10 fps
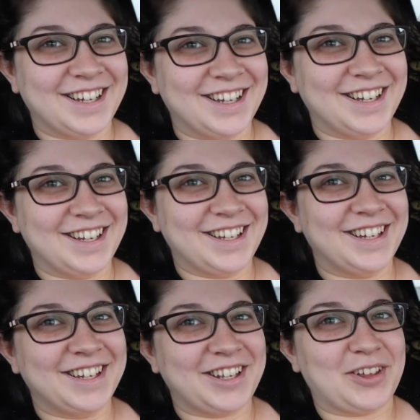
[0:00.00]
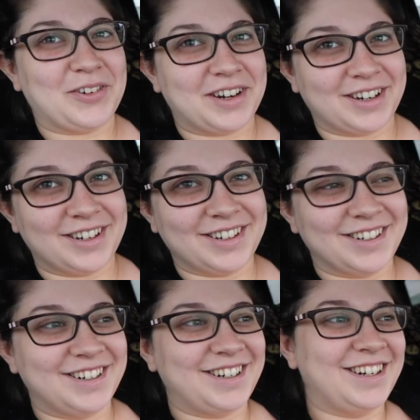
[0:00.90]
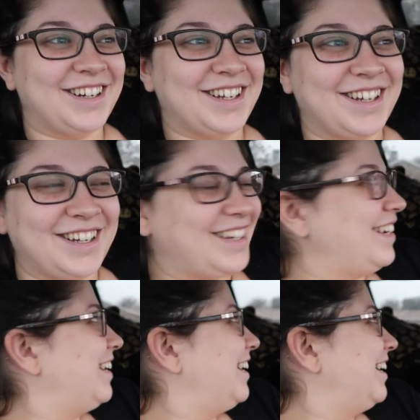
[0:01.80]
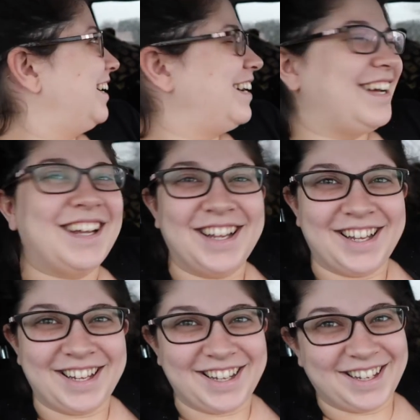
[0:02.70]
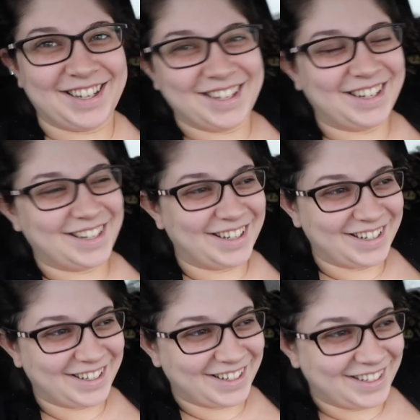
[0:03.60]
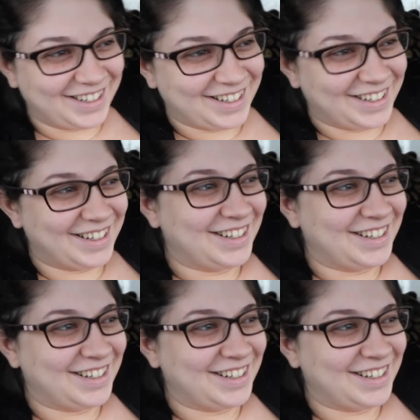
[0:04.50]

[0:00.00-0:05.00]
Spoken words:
[no speech]